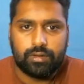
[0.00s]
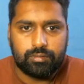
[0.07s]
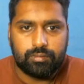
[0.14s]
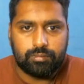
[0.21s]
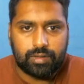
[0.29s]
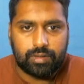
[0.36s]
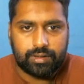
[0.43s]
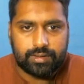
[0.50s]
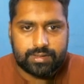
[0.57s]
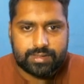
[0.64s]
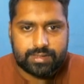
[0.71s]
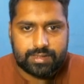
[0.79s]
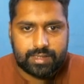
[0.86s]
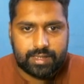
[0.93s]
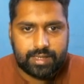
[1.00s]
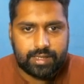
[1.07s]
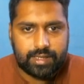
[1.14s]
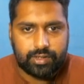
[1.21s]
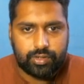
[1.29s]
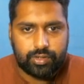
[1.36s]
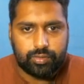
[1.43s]
minus a
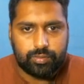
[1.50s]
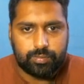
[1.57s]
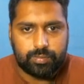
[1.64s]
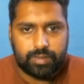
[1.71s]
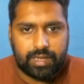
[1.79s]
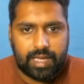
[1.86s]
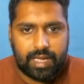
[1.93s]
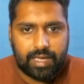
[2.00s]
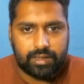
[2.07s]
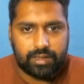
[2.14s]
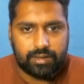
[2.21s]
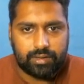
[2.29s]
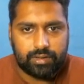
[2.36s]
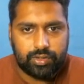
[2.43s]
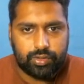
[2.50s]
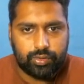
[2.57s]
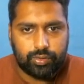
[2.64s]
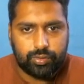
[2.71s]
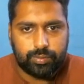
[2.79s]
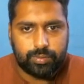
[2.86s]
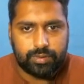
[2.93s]
cube tan
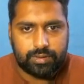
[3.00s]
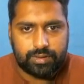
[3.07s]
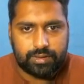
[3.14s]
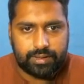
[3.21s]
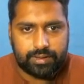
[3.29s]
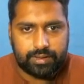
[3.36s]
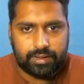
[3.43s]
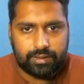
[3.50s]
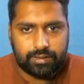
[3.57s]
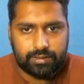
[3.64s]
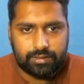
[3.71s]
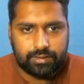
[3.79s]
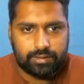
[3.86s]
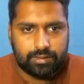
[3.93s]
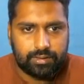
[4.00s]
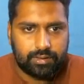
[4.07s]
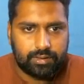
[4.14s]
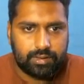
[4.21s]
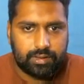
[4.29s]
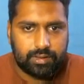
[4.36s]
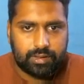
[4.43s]
cube theta
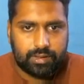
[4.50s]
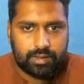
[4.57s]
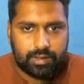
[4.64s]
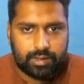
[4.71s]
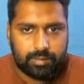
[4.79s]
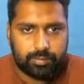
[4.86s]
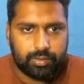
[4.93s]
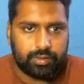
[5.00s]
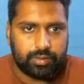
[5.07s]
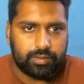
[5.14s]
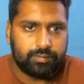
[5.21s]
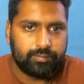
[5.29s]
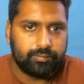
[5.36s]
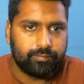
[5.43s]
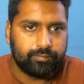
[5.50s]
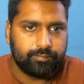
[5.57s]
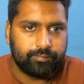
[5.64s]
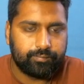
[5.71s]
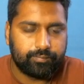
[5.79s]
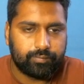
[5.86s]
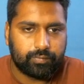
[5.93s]
upon
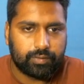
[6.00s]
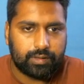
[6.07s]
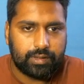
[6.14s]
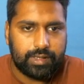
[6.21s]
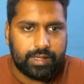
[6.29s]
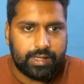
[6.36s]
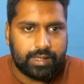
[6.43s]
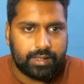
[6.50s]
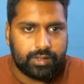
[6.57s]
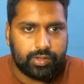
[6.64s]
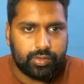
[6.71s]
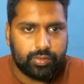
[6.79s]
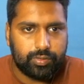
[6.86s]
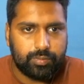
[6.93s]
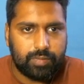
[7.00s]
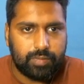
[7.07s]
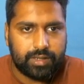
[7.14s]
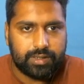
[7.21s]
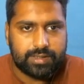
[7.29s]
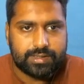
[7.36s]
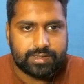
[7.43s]
a cube
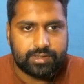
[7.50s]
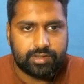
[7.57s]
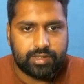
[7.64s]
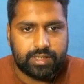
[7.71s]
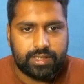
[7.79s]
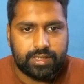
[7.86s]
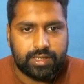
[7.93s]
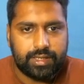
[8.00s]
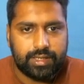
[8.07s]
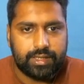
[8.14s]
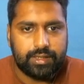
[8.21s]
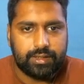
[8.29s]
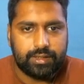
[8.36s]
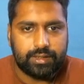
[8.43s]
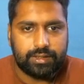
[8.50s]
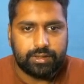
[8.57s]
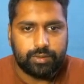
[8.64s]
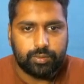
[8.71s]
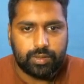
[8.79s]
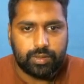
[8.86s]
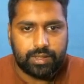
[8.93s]
minus 3a
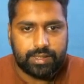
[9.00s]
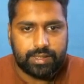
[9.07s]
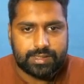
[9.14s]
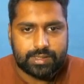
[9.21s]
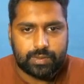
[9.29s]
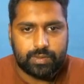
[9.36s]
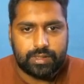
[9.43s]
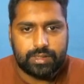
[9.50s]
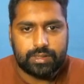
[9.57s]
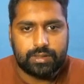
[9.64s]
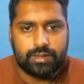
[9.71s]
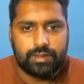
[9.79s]
into a square